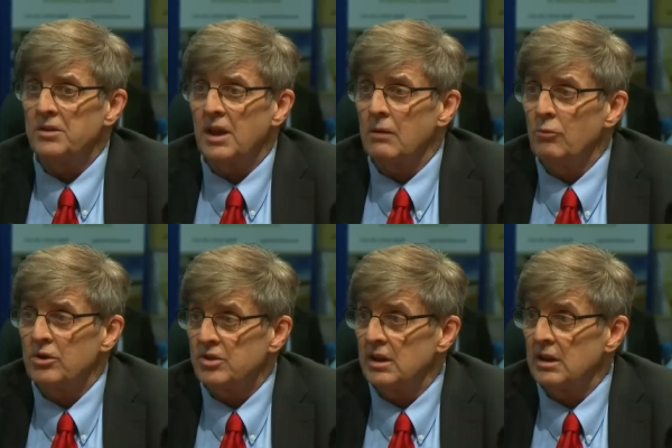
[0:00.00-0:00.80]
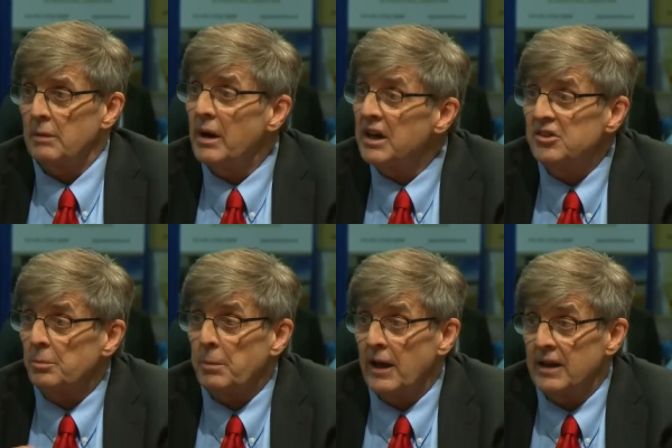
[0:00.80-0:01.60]
thing, we're seeing the money
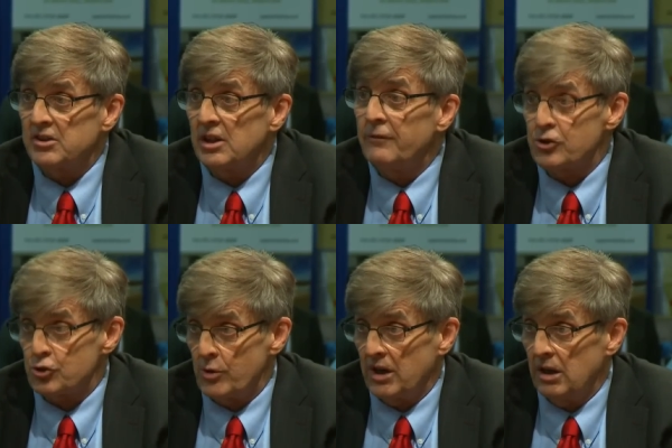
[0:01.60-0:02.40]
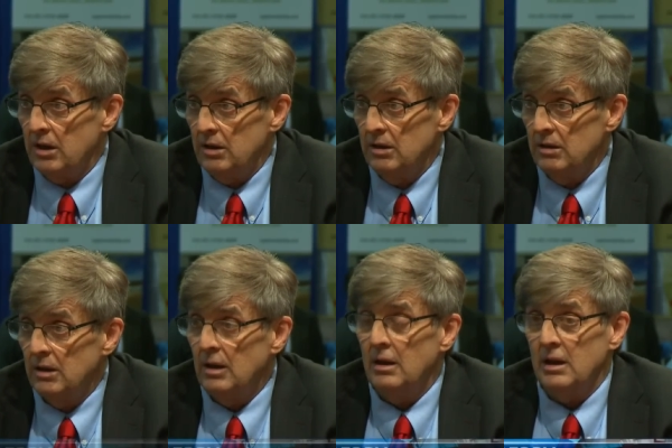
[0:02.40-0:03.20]
supply itself is shrinking.
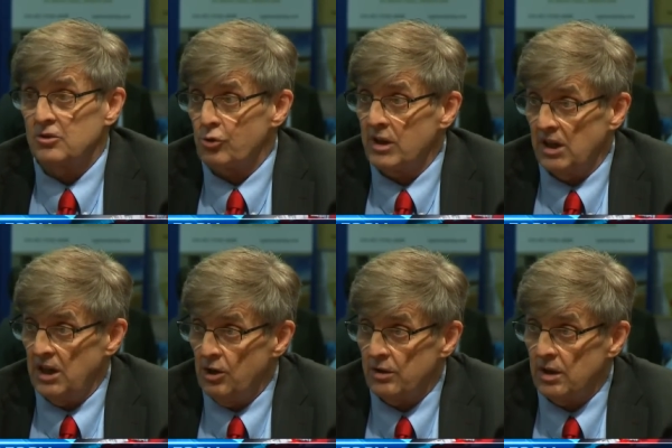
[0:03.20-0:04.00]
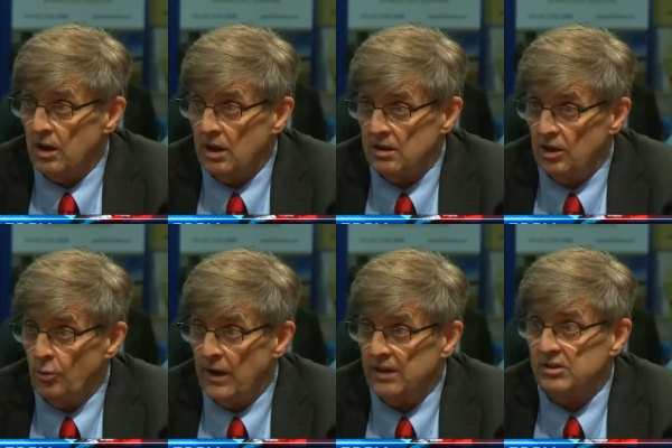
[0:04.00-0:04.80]
It's shrinking here in the
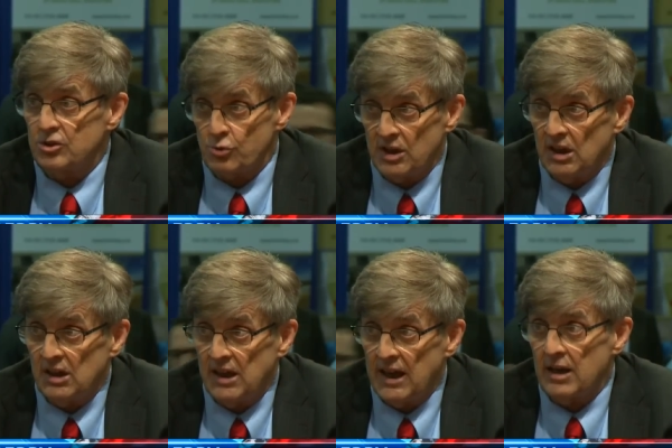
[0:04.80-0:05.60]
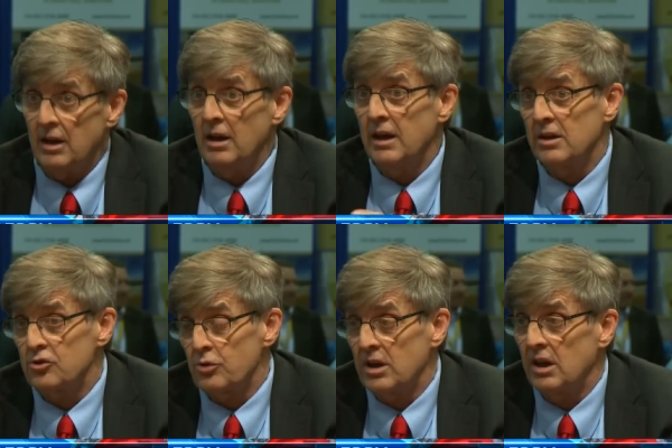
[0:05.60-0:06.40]
U.S., it's shrinking in Canada, and
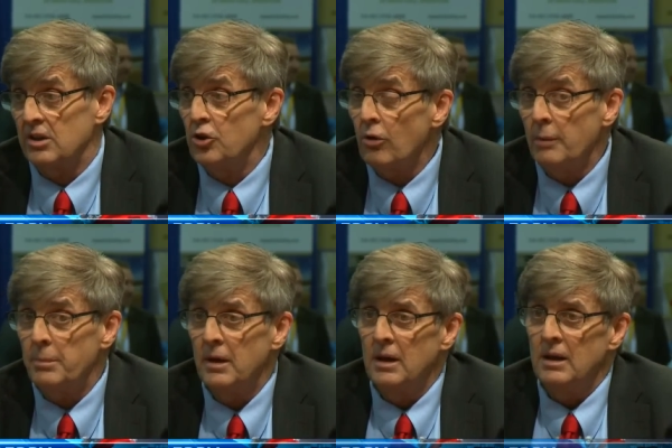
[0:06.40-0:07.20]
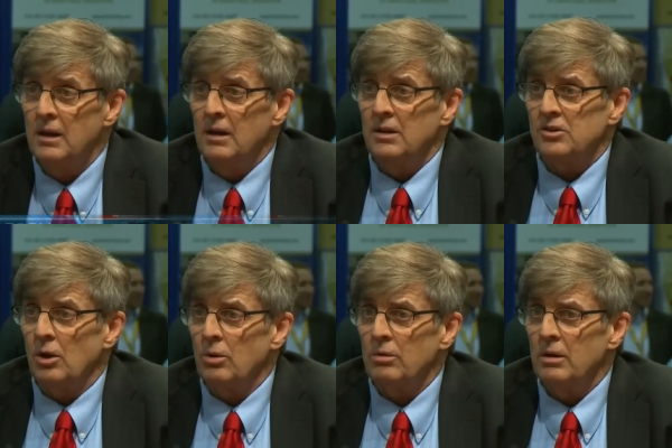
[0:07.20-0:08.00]
it's shrinking in Europe.
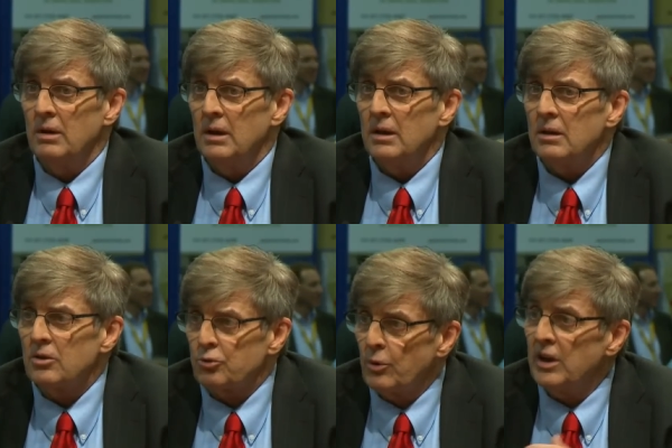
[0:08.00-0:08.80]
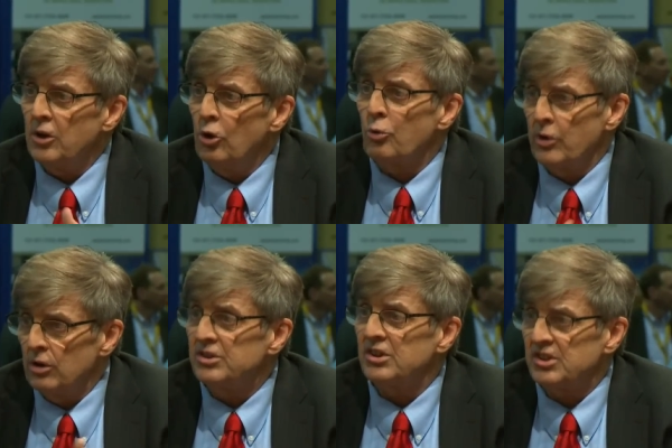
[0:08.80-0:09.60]
So there's really no
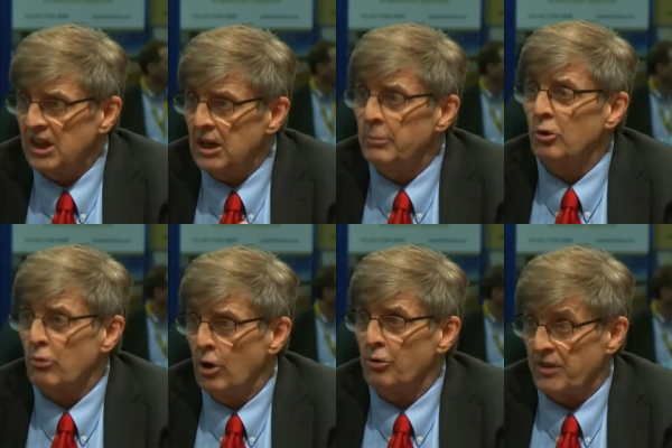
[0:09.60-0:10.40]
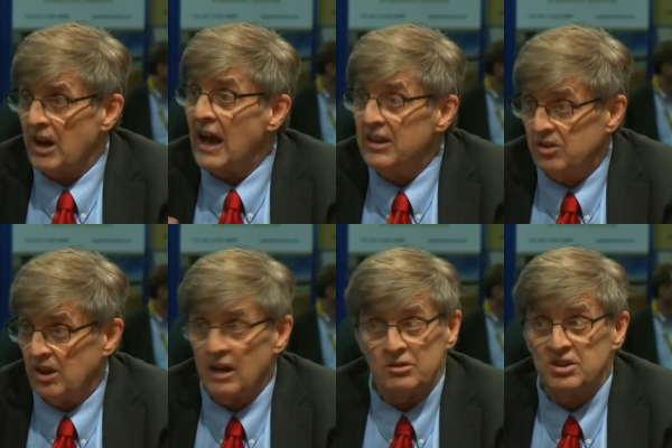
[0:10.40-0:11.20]
real sustainable growth that I
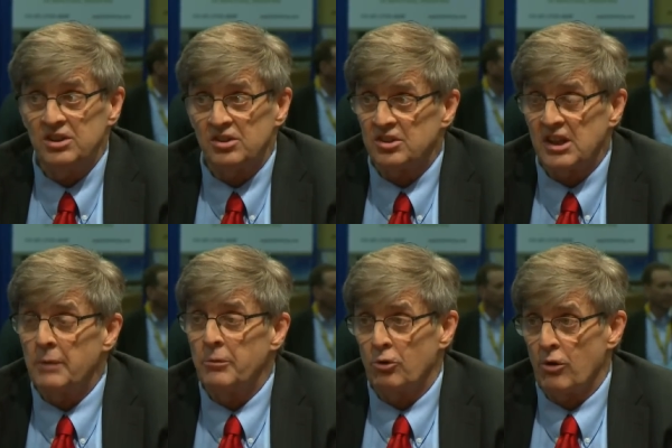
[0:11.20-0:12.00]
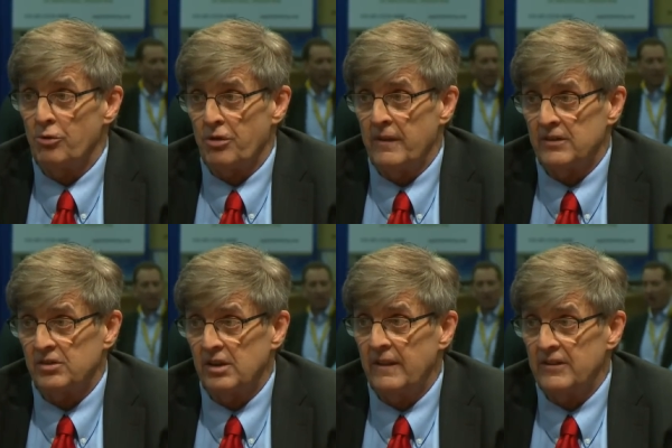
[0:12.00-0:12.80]
see. I don't see sustainable growth in
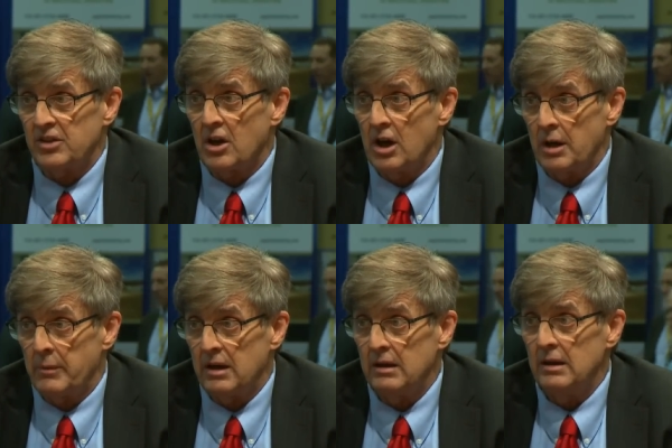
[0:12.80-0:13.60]
this economy,